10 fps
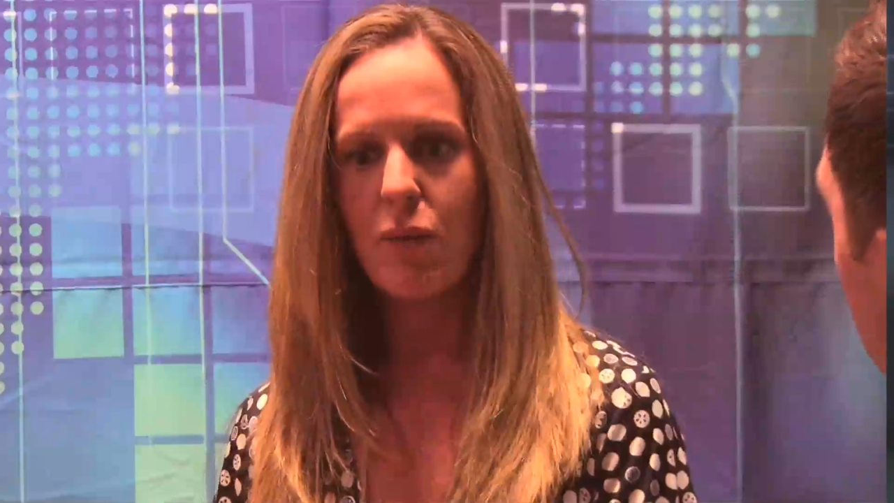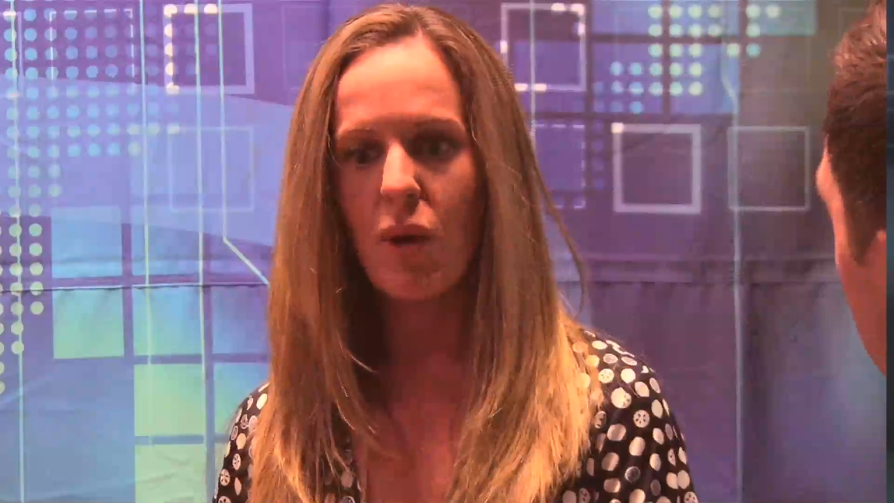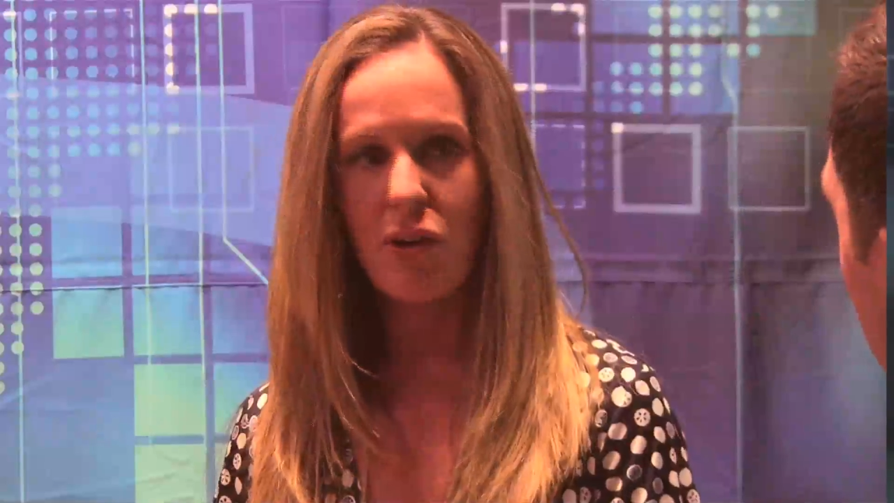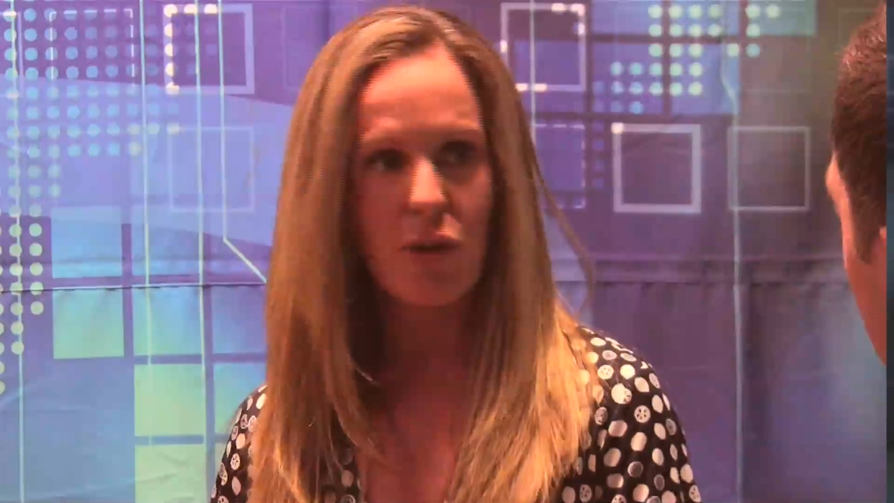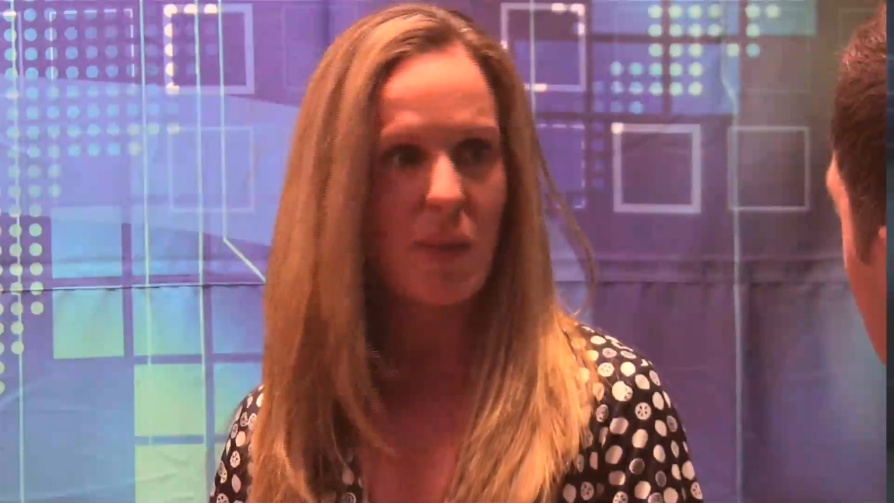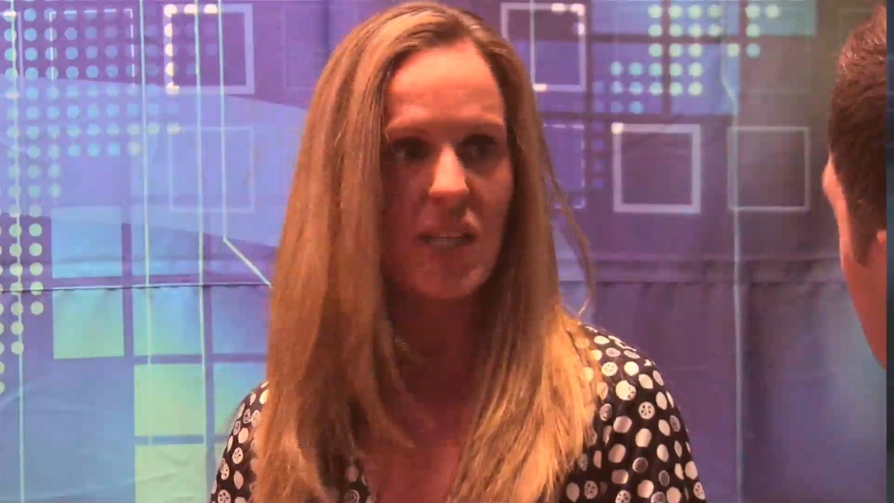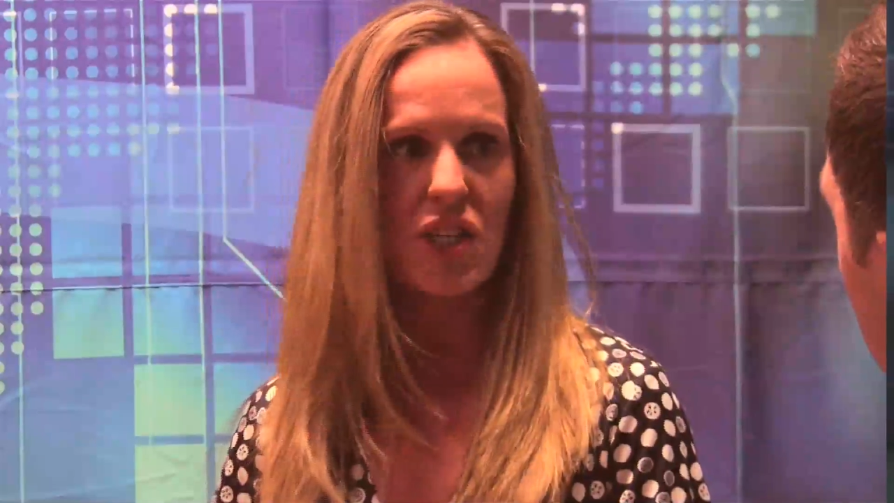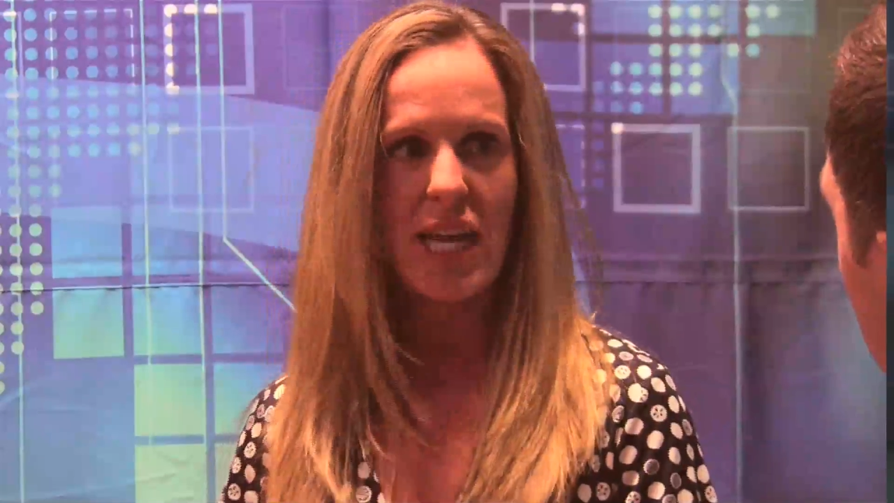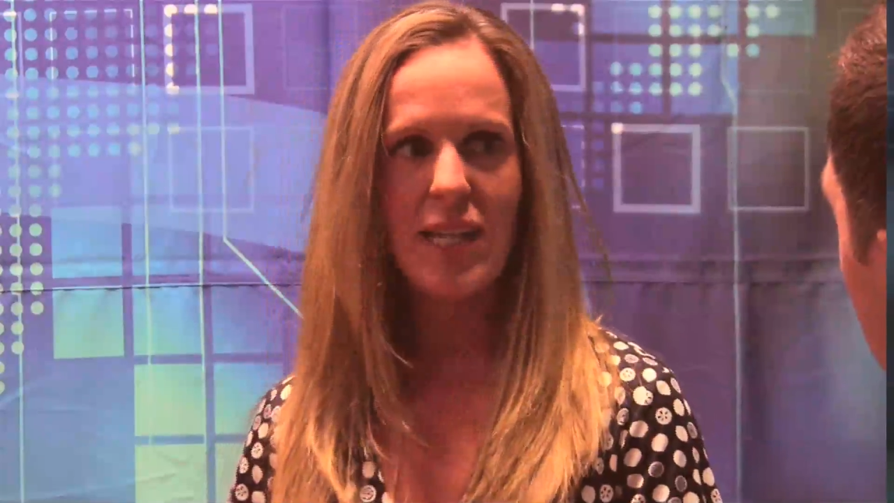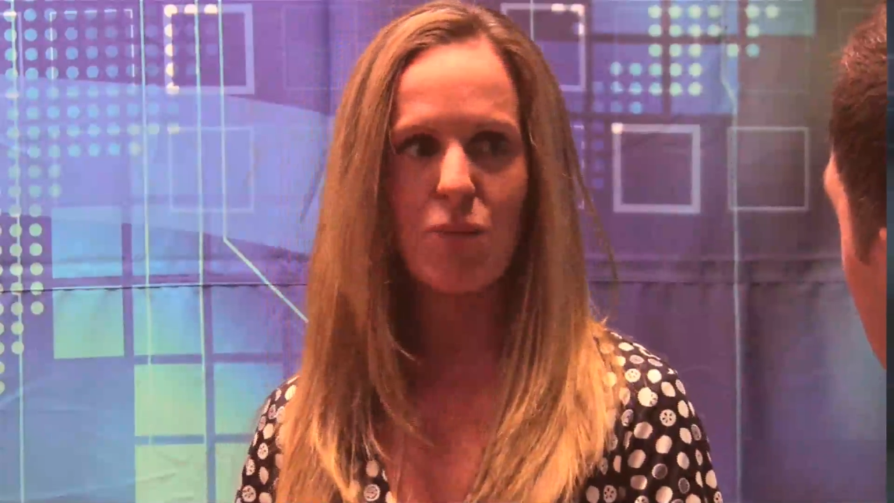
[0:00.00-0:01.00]
whether the
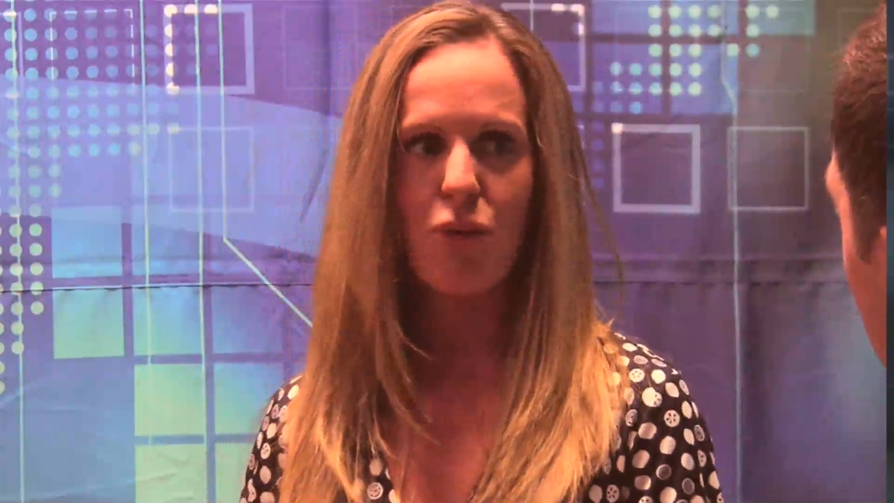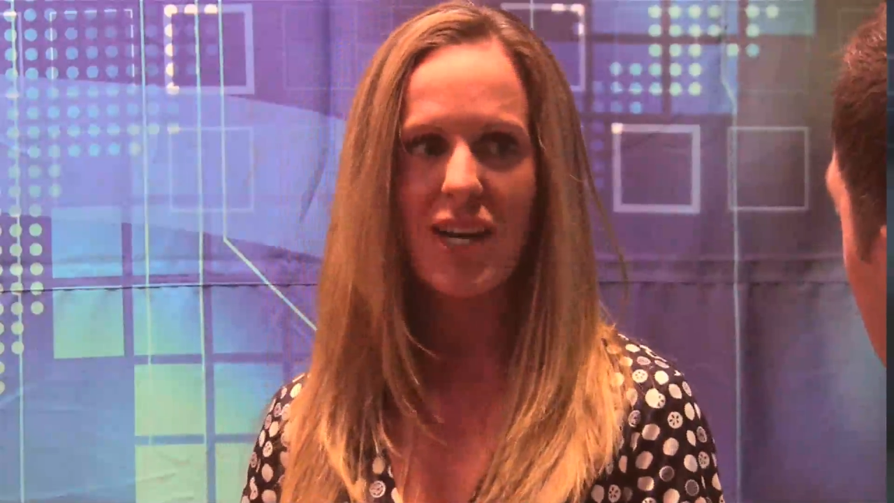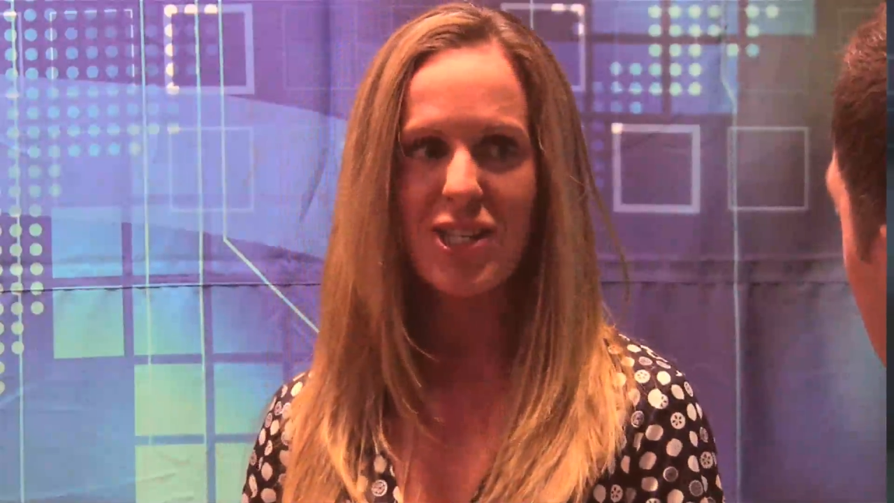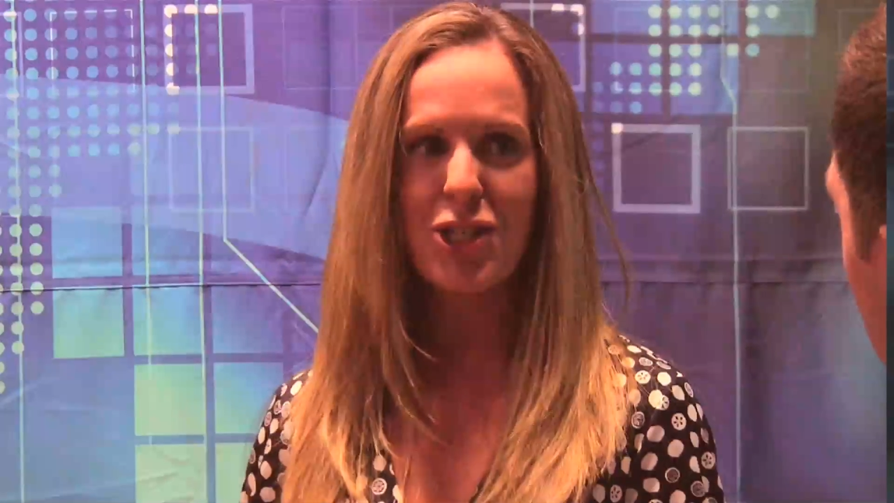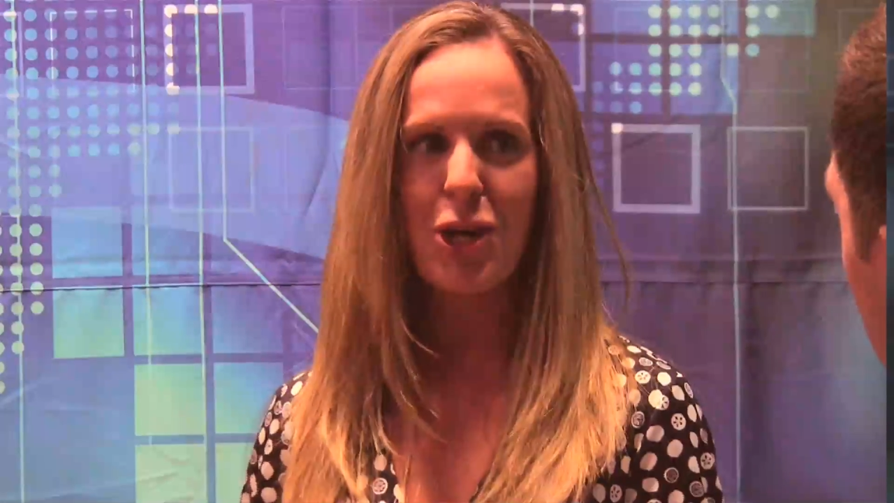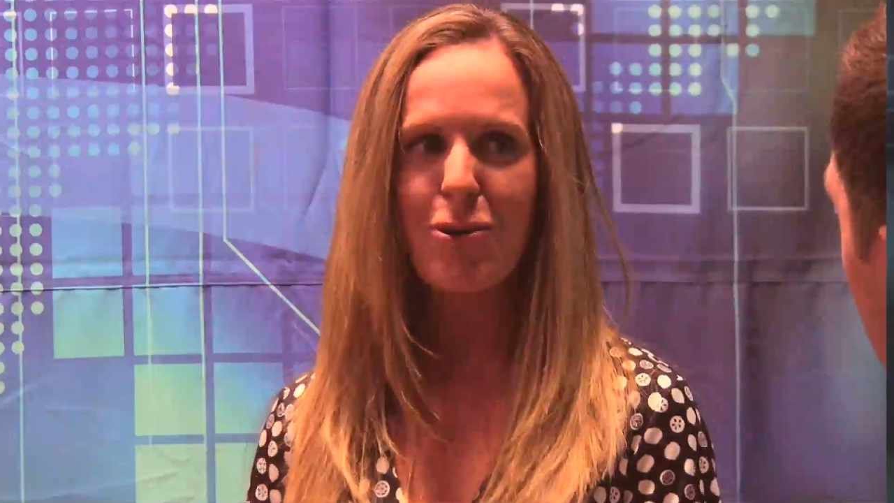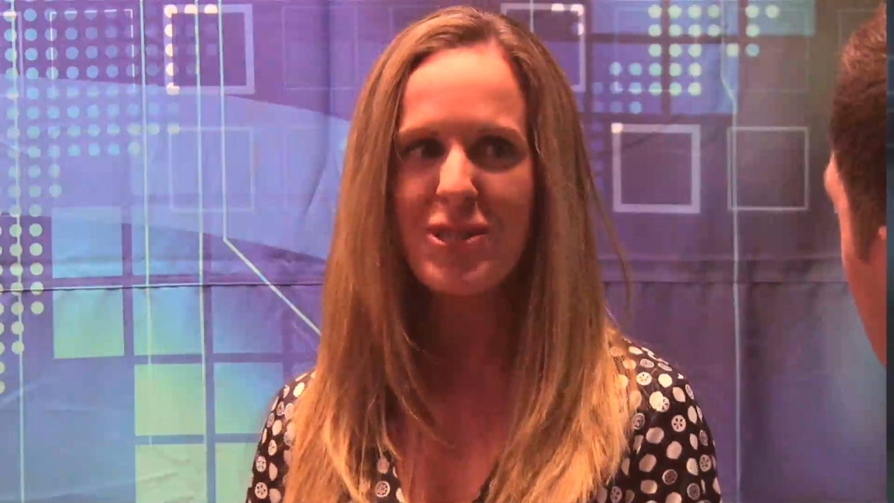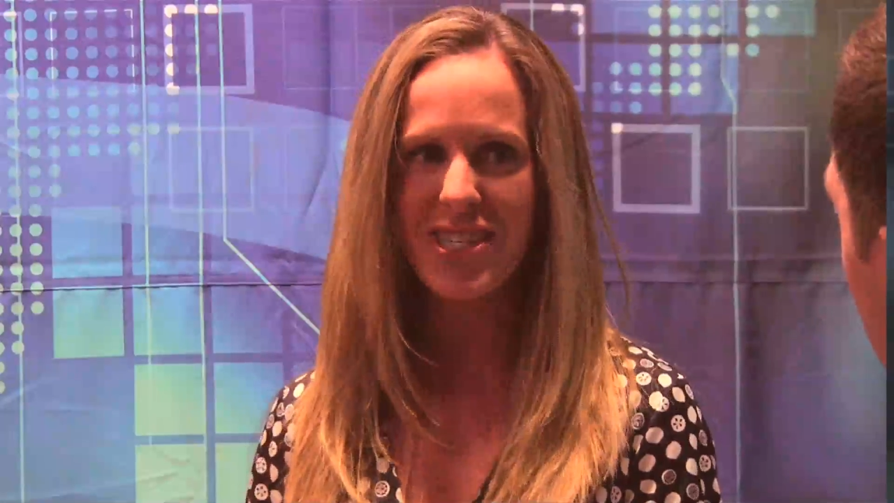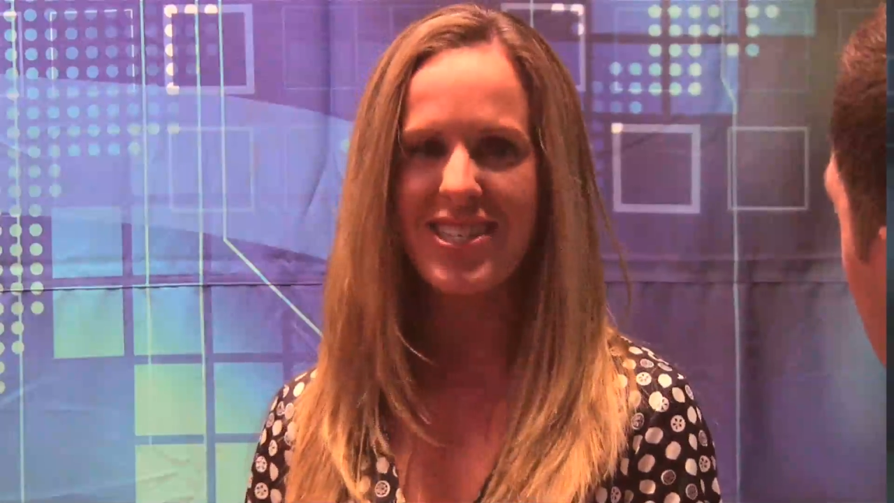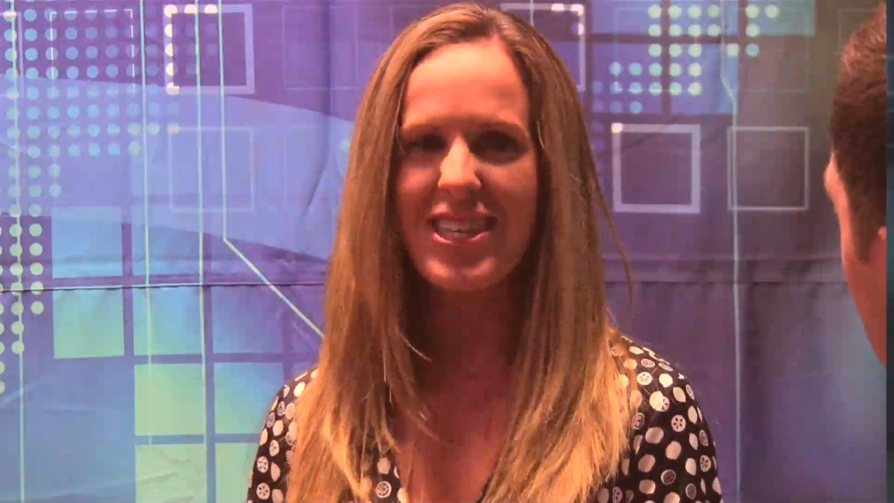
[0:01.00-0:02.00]
patient has
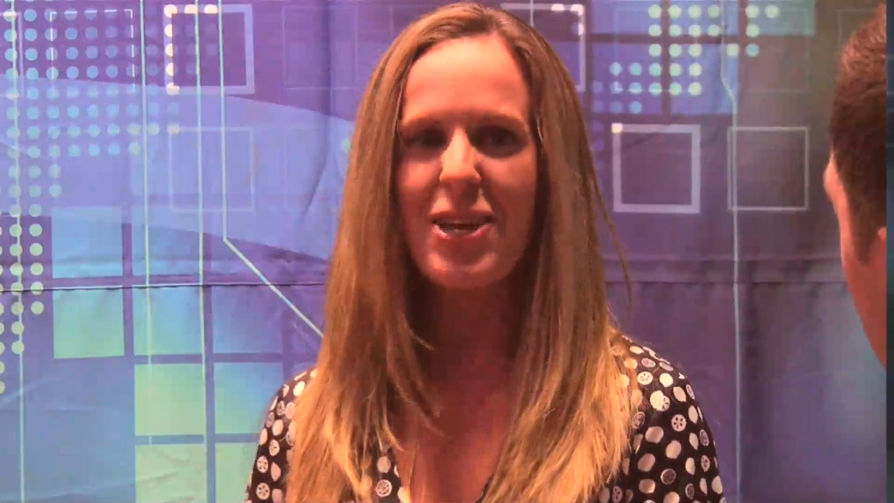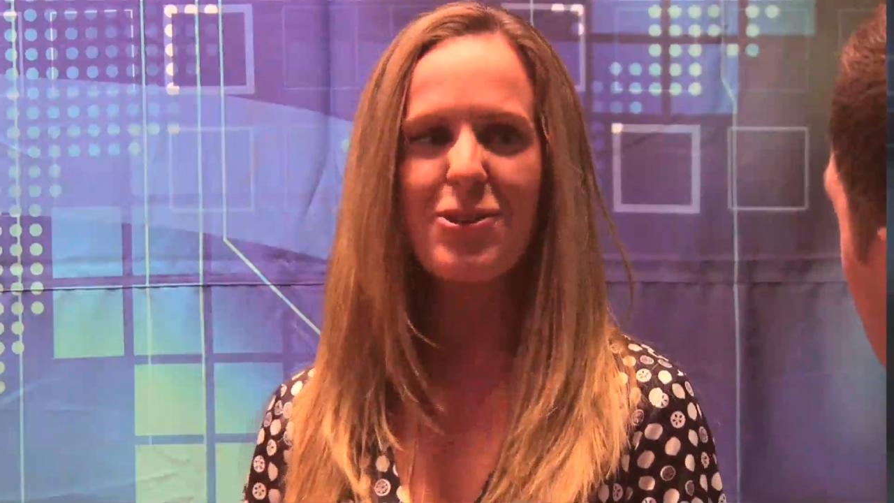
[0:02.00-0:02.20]
breastosis.